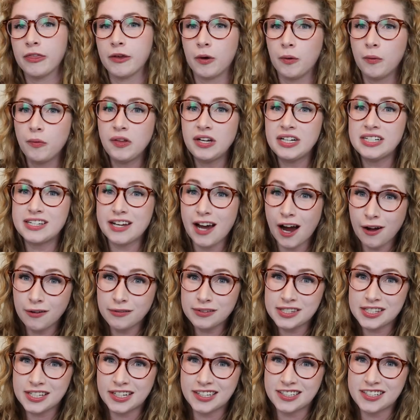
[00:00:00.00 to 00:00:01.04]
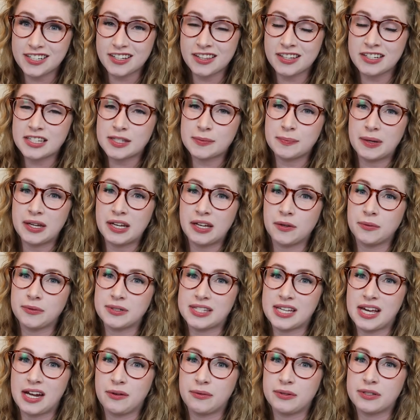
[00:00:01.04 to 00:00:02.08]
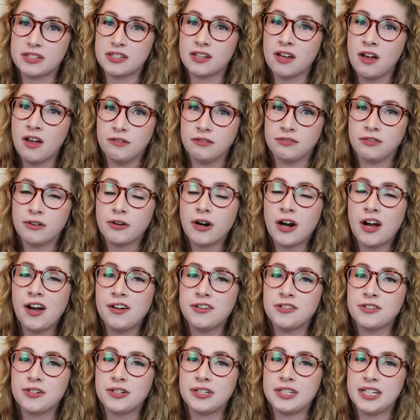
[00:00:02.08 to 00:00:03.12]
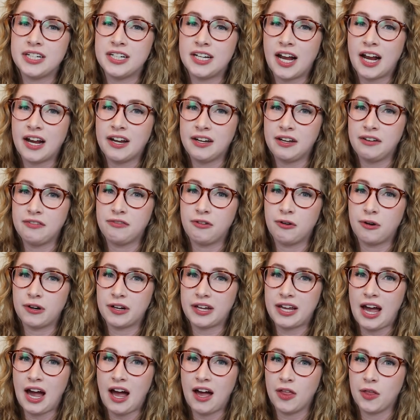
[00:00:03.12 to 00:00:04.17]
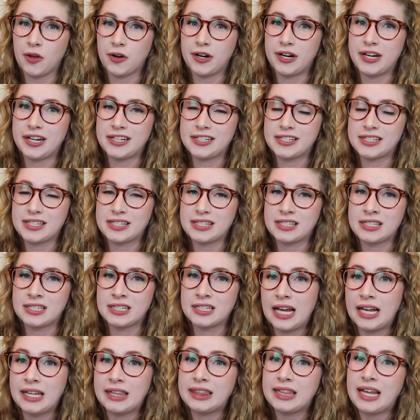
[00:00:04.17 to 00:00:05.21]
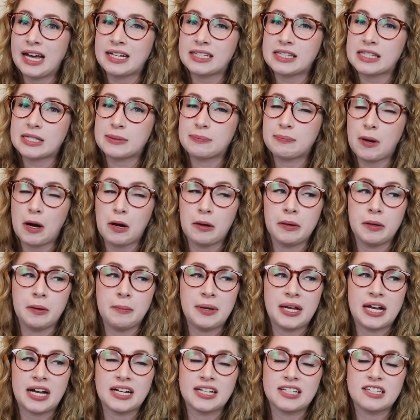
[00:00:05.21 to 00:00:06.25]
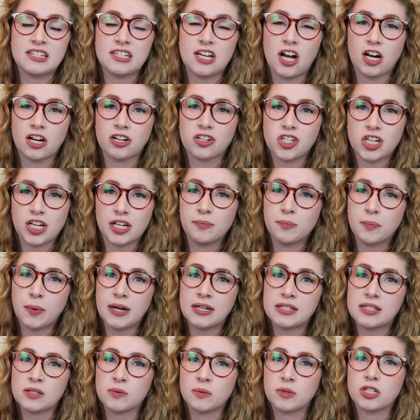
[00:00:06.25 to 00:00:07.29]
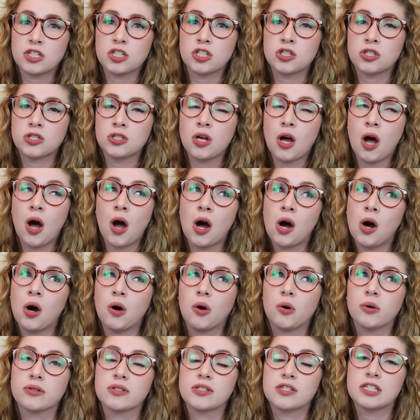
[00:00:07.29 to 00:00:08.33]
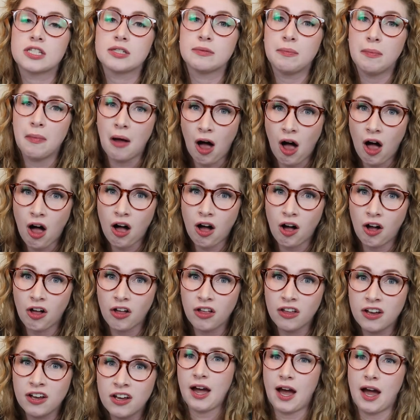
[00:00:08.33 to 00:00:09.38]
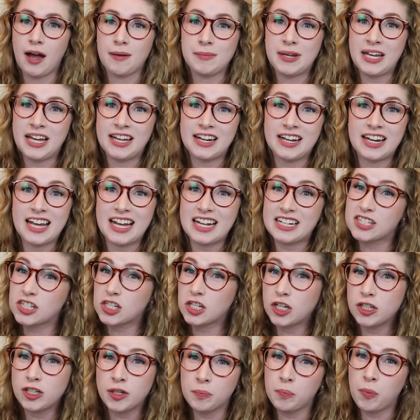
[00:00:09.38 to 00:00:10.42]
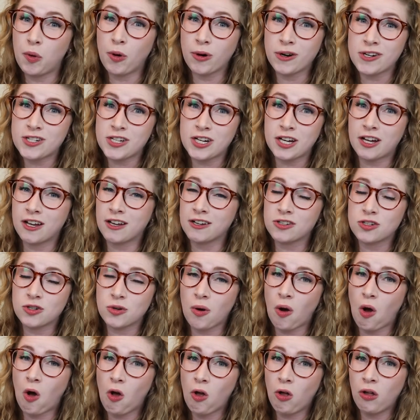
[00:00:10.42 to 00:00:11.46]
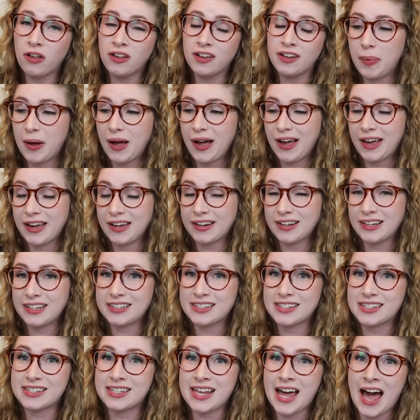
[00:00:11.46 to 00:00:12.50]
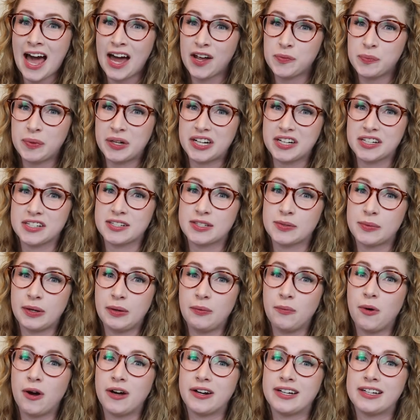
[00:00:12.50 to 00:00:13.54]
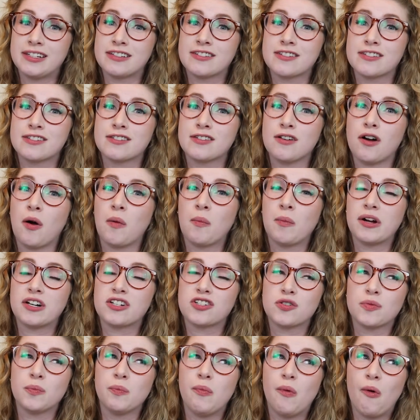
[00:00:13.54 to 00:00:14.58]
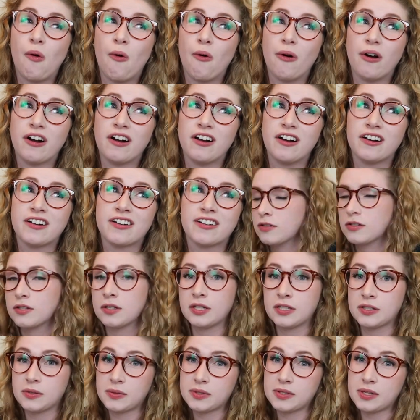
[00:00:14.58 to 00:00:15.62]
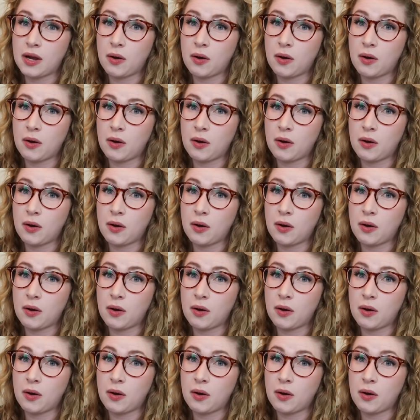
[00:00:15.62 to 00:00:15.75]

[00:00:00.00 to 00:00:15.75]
the only downside to this meal was that it was 494 calories. And that's probably because our chicken breasts were so small. I mean, it's good portion control, but it's sad because we wanted so much more. So this was